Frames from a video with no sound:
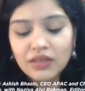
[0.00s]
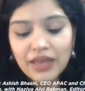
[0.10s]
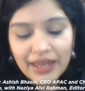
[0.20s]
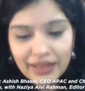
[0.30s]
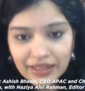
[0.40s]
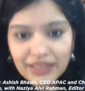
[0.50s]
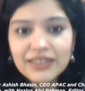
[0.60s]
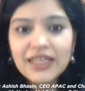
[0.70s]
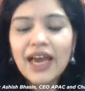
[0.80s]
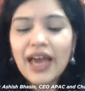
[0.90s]
here in
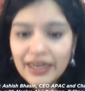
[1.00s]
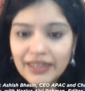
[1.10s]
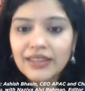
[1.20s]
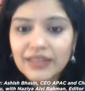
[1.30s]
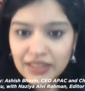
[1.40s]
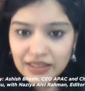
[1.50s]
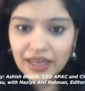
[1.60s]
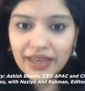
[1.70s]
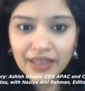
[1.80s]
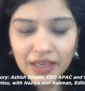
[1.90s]
India and in the
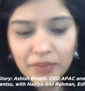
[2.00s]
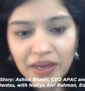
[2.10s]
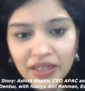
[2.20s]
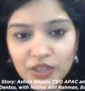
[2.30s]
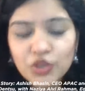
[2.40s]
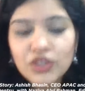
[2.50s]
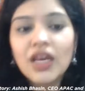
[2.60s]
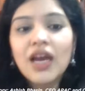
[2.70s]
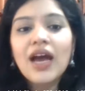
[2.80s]
entire APAC region?